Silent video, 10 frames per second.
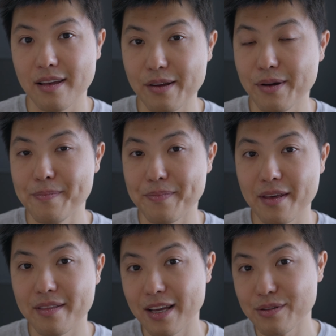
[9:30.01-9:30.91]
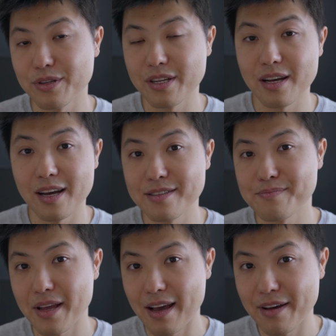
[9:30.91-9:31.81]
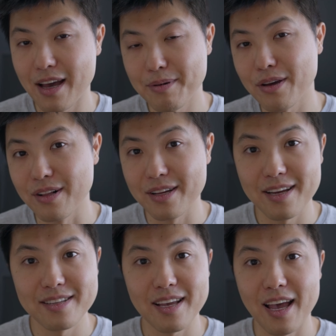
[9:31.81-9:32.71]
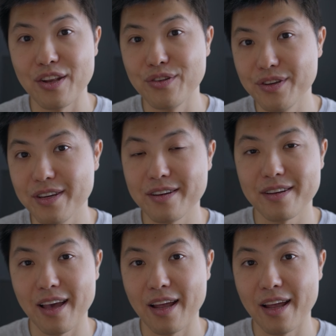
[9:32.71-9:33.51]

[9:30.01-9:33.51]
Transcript: Anyway, thanks for watching, guys. Have a happy holidays and New Year,